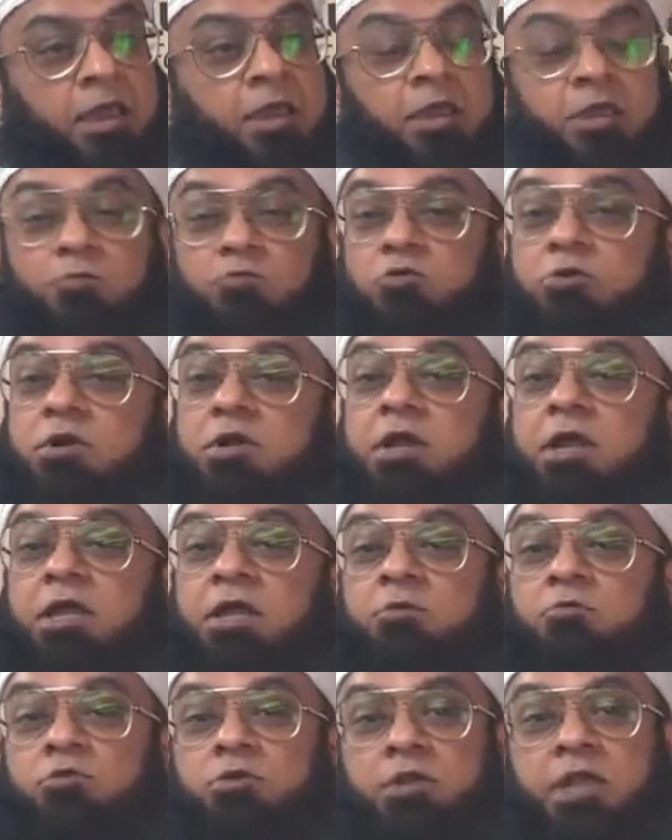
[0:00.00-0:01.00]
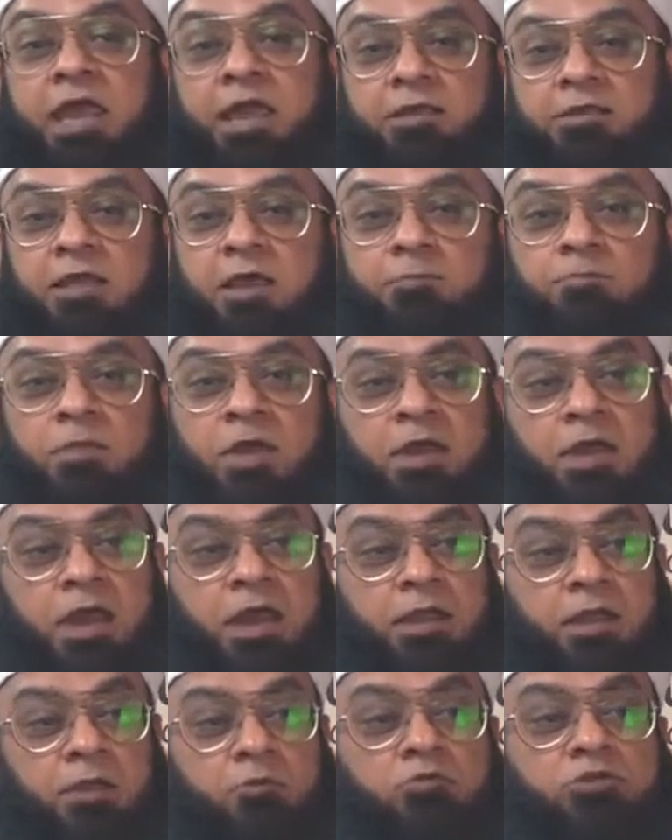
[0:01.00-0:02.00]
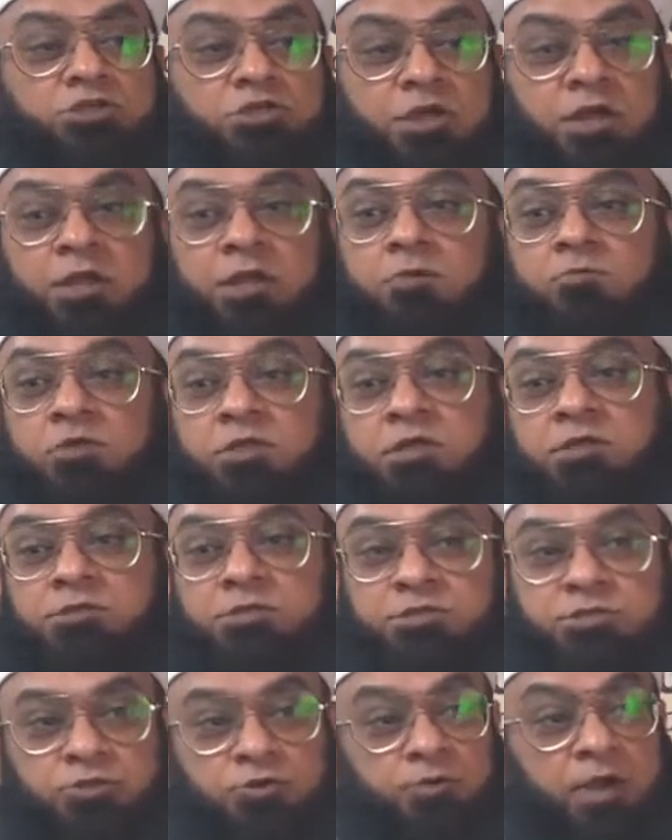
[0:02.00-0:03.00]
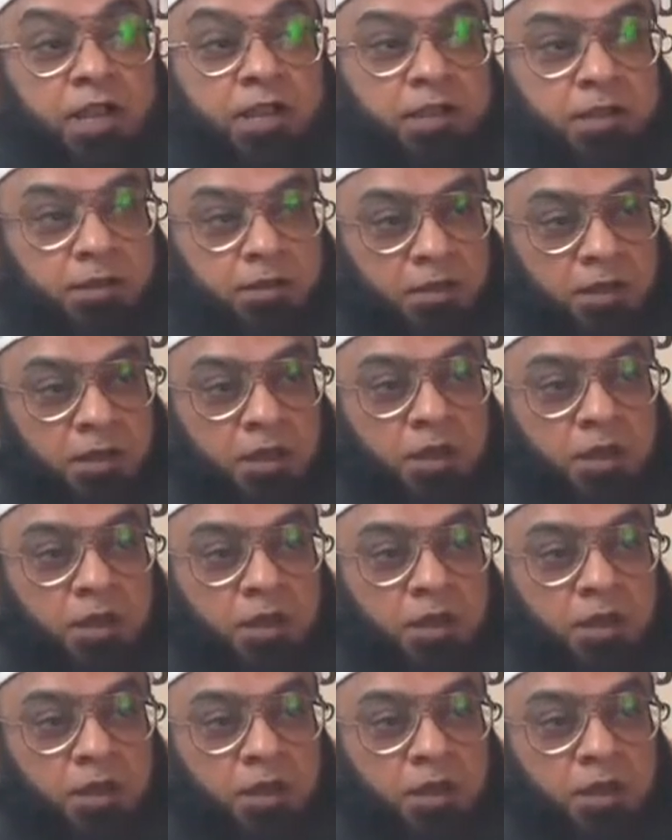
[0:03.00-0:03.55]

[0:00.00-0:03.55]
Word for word: He would, he would take them and he would share it with his student.